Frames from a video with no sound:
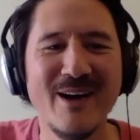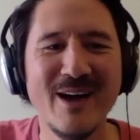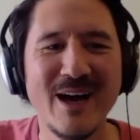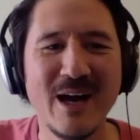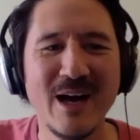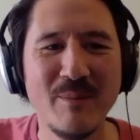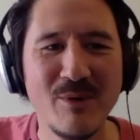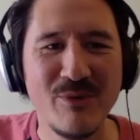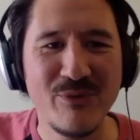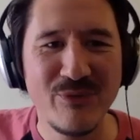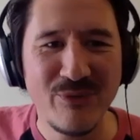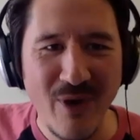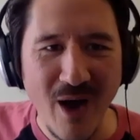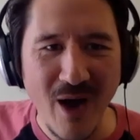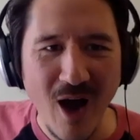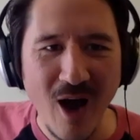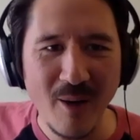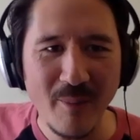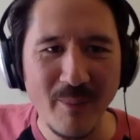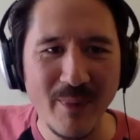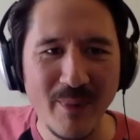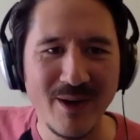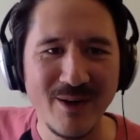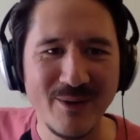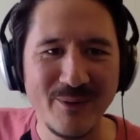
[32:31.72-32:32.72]
I'm a
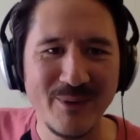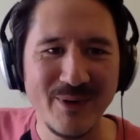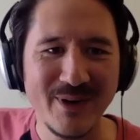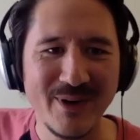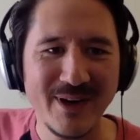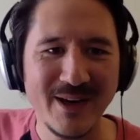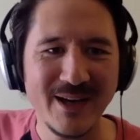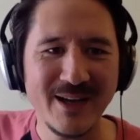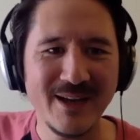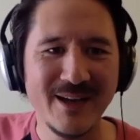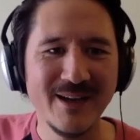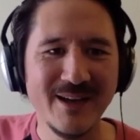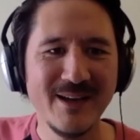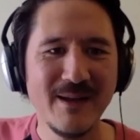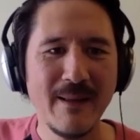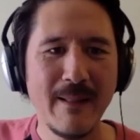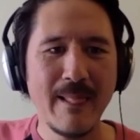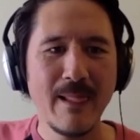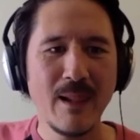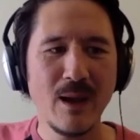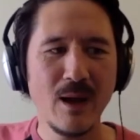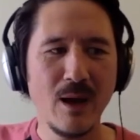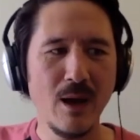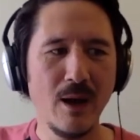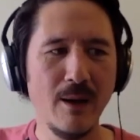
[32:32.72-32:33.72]
farmer, right?
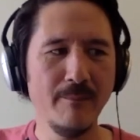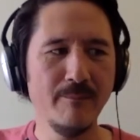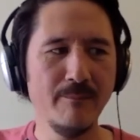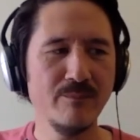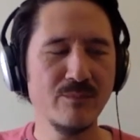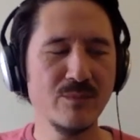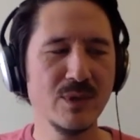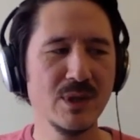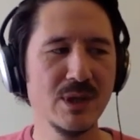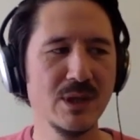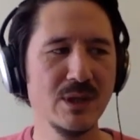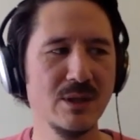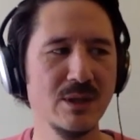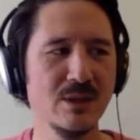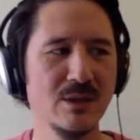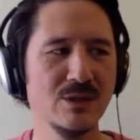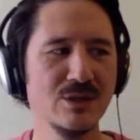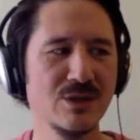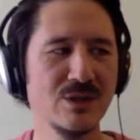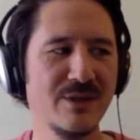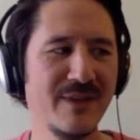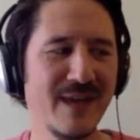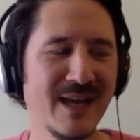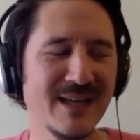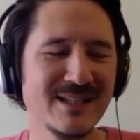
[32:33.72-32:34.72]
Um,
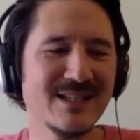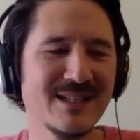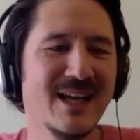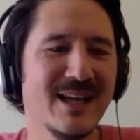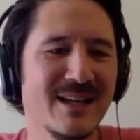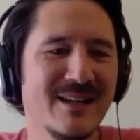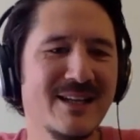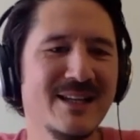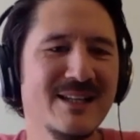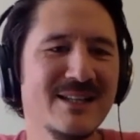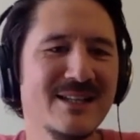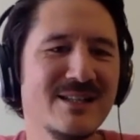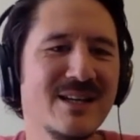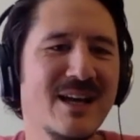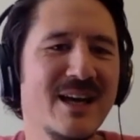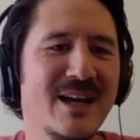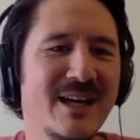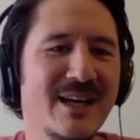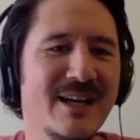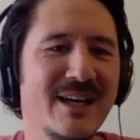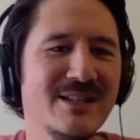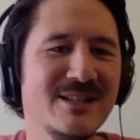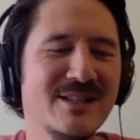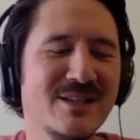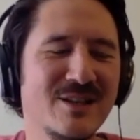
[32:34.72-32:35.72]
so that's like the
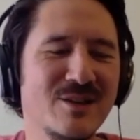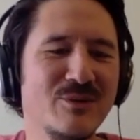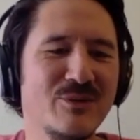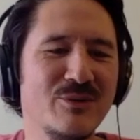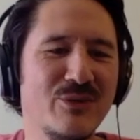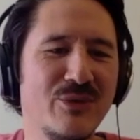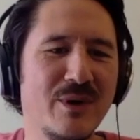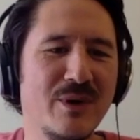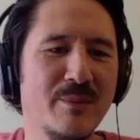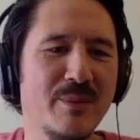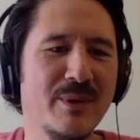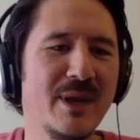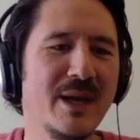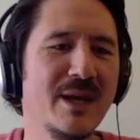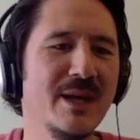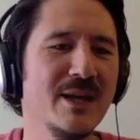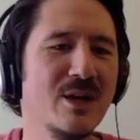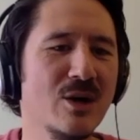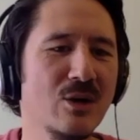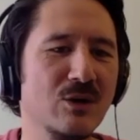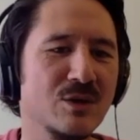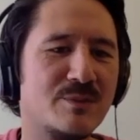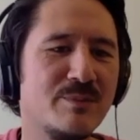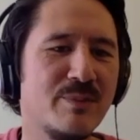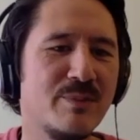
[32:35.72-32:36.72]
inciting incident for him. But then he
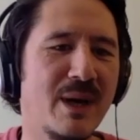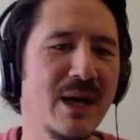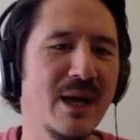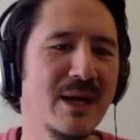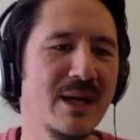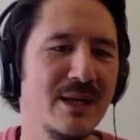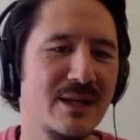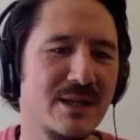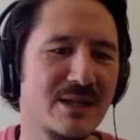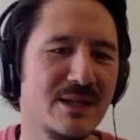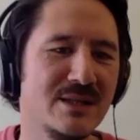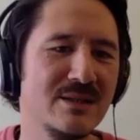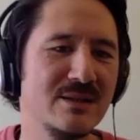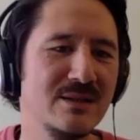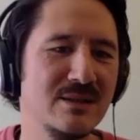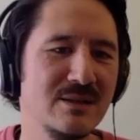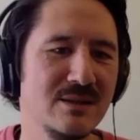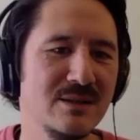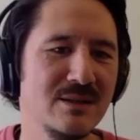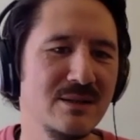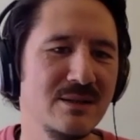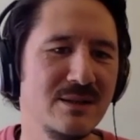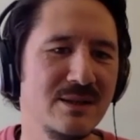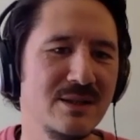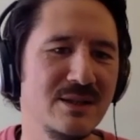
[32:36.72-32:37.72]
goes back and his
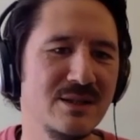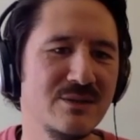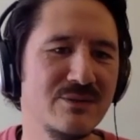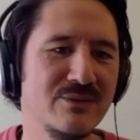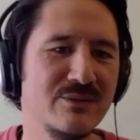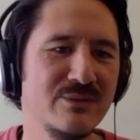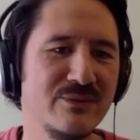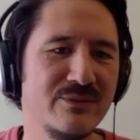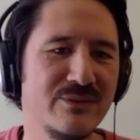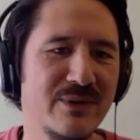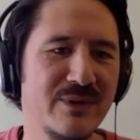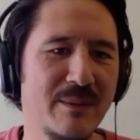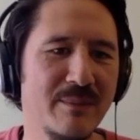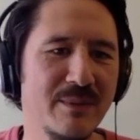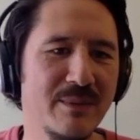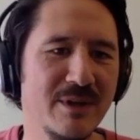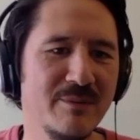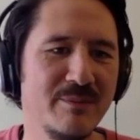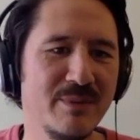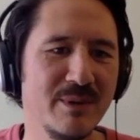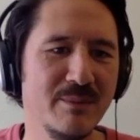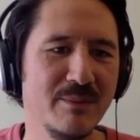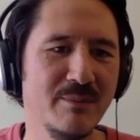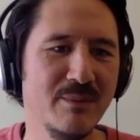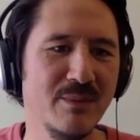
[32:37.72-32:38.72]
his family
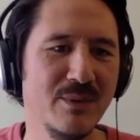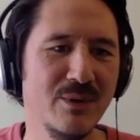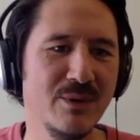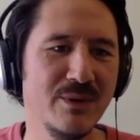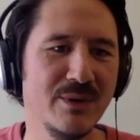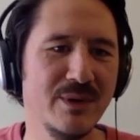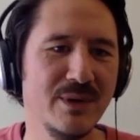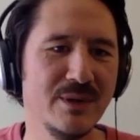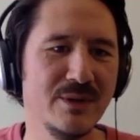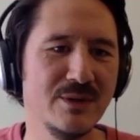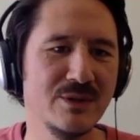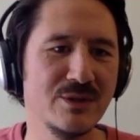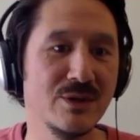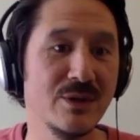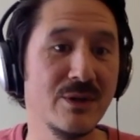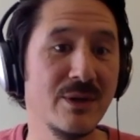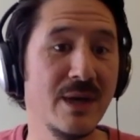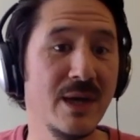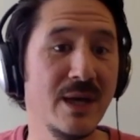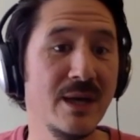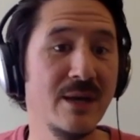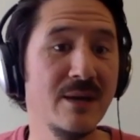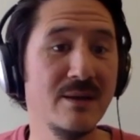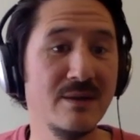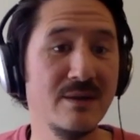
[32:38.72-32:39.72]
have been murdered. So
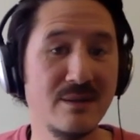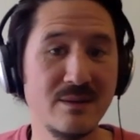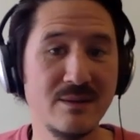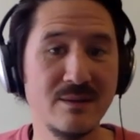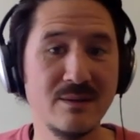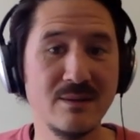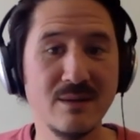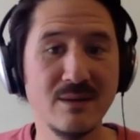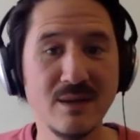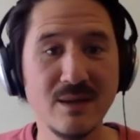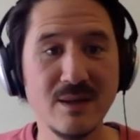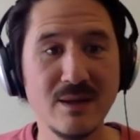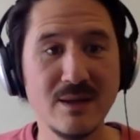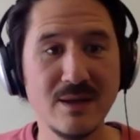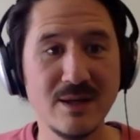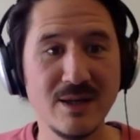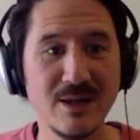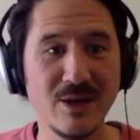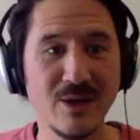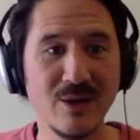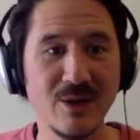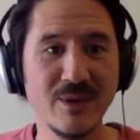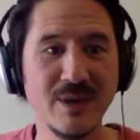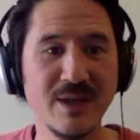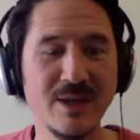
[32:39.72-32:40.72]
then, you
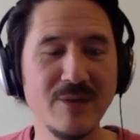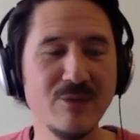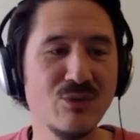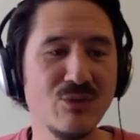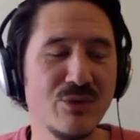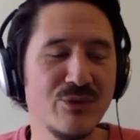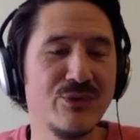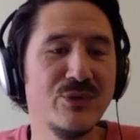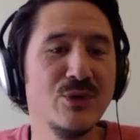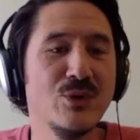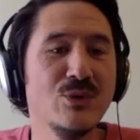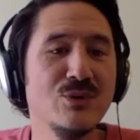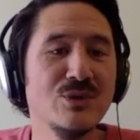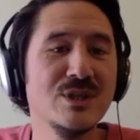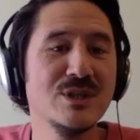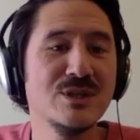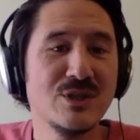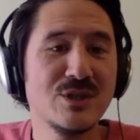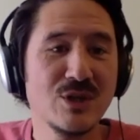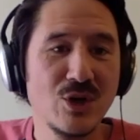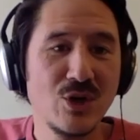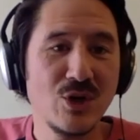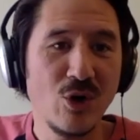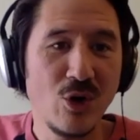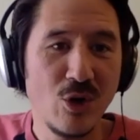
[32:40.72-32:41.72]
know, he refuses
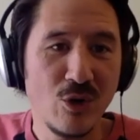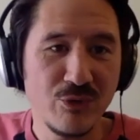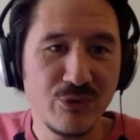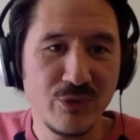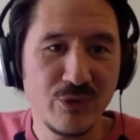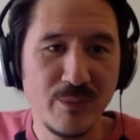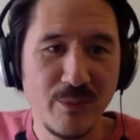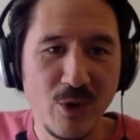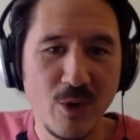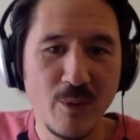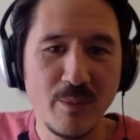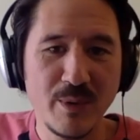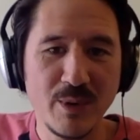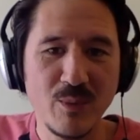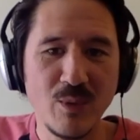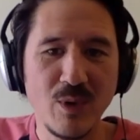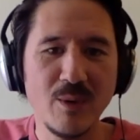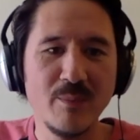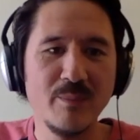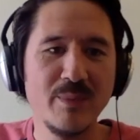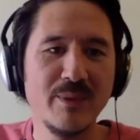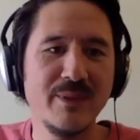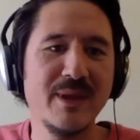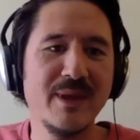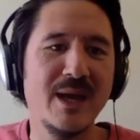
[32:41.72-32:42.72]
the call from
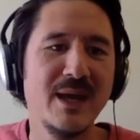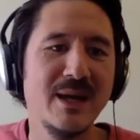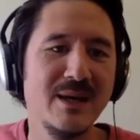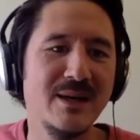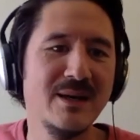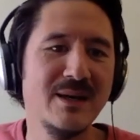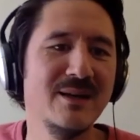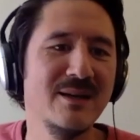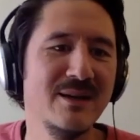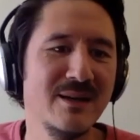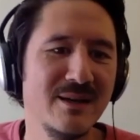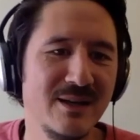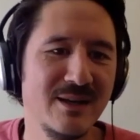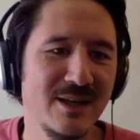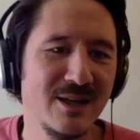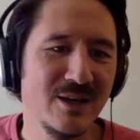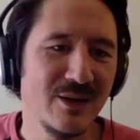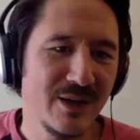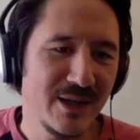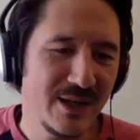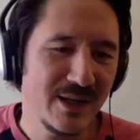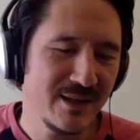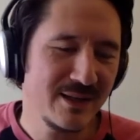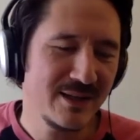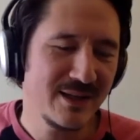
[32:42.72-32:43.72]
Obi-Wan, but then, you know,
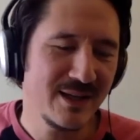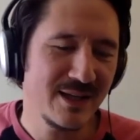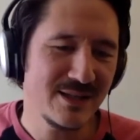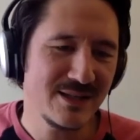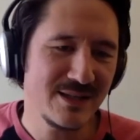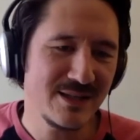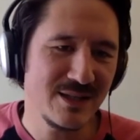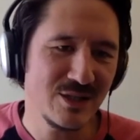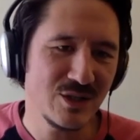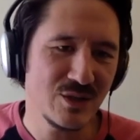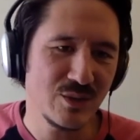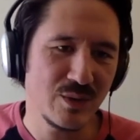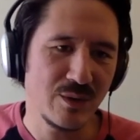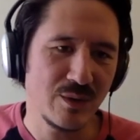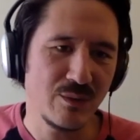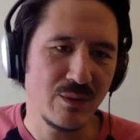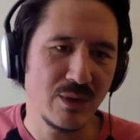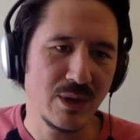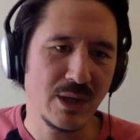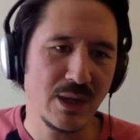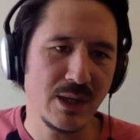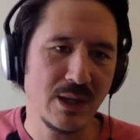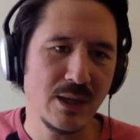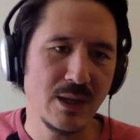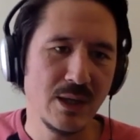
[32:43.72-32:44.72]
he gets into it,
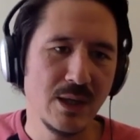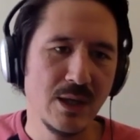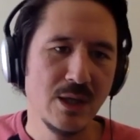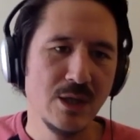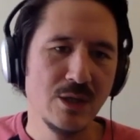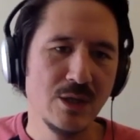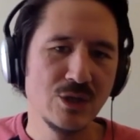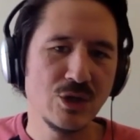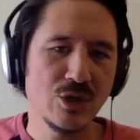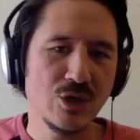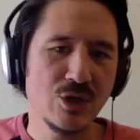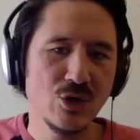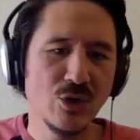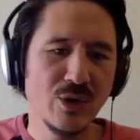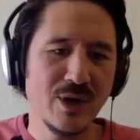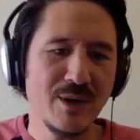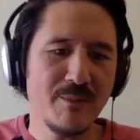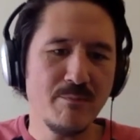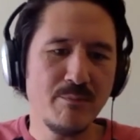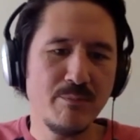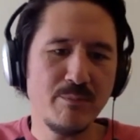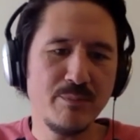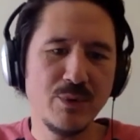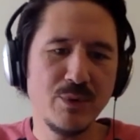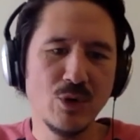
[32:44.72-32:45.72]
right? So you're
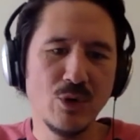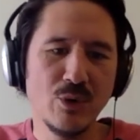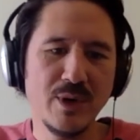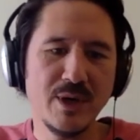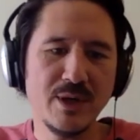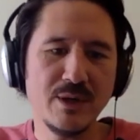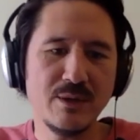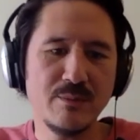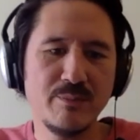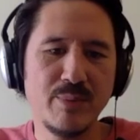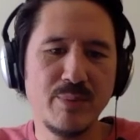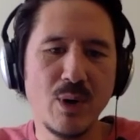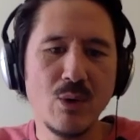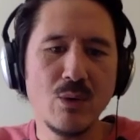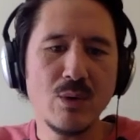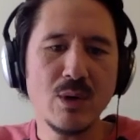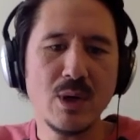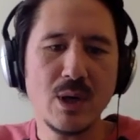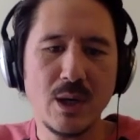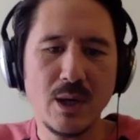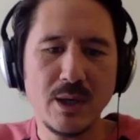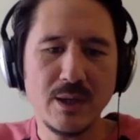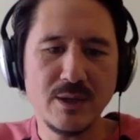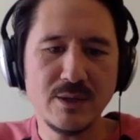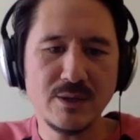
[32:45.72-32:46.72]
in you're in
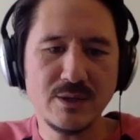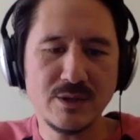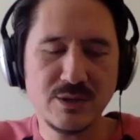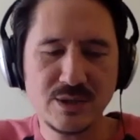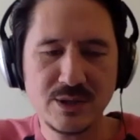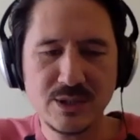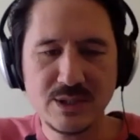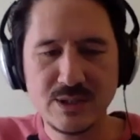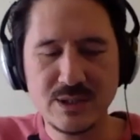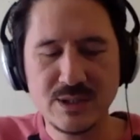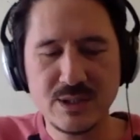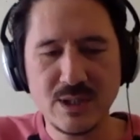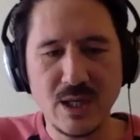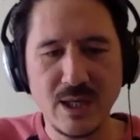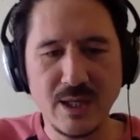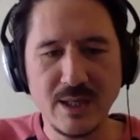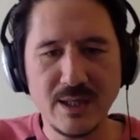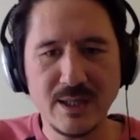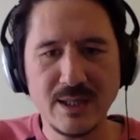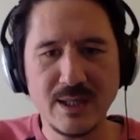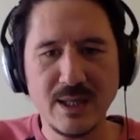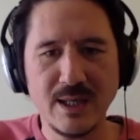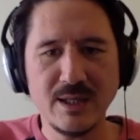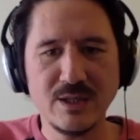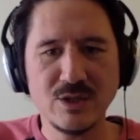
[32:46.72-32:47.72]
poker, you're just starting to
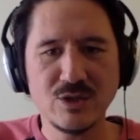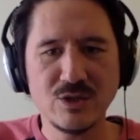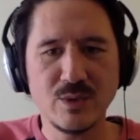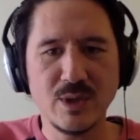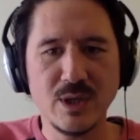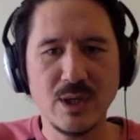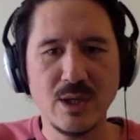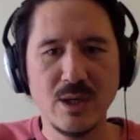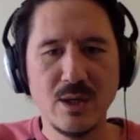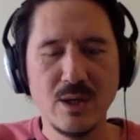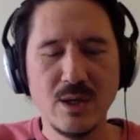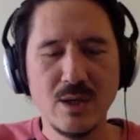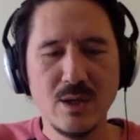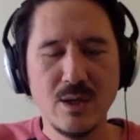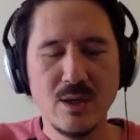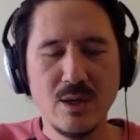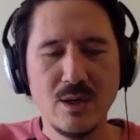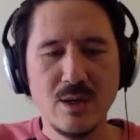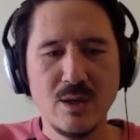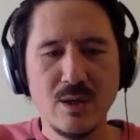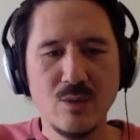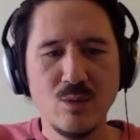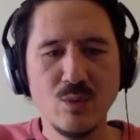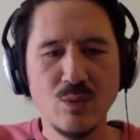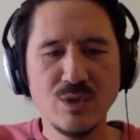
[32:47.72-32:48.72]
get into it.
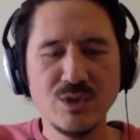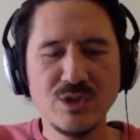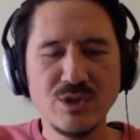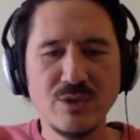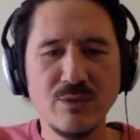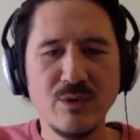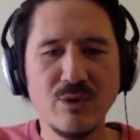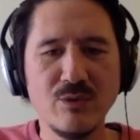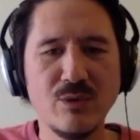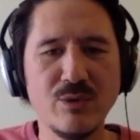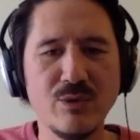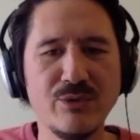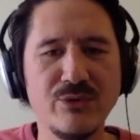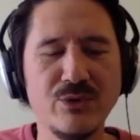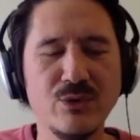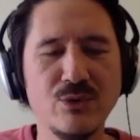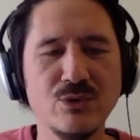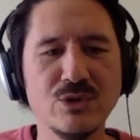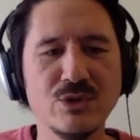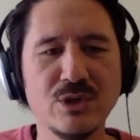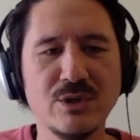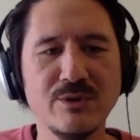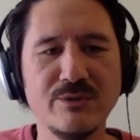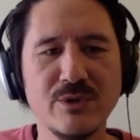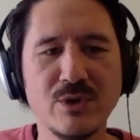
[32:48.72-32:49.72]
Was there a
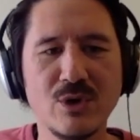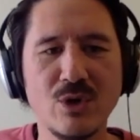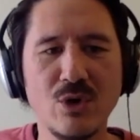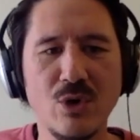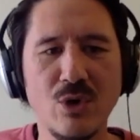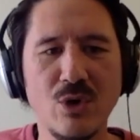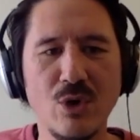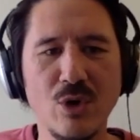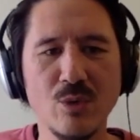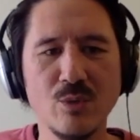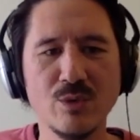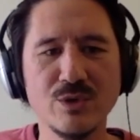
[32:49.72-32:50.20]
refusal of the call?